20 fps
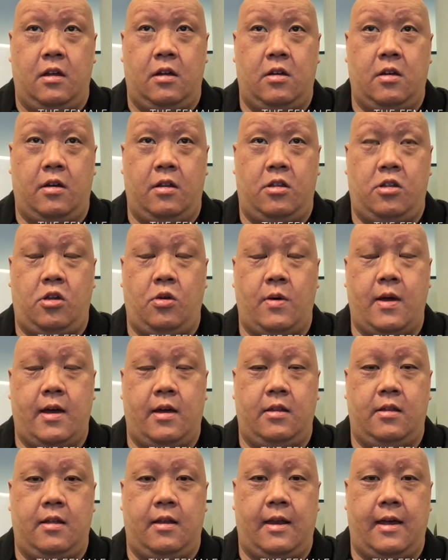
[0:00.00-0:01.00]
got a
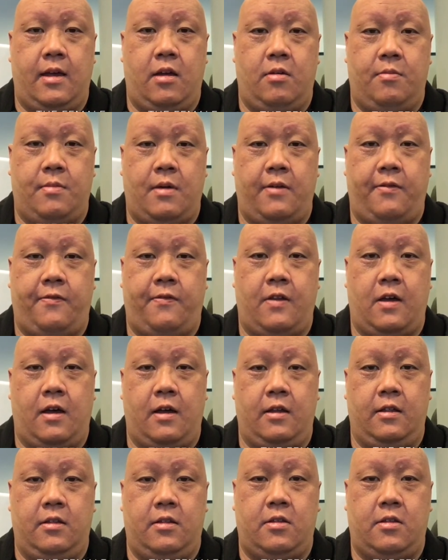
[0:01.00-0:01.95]
2-hour delay on my flight,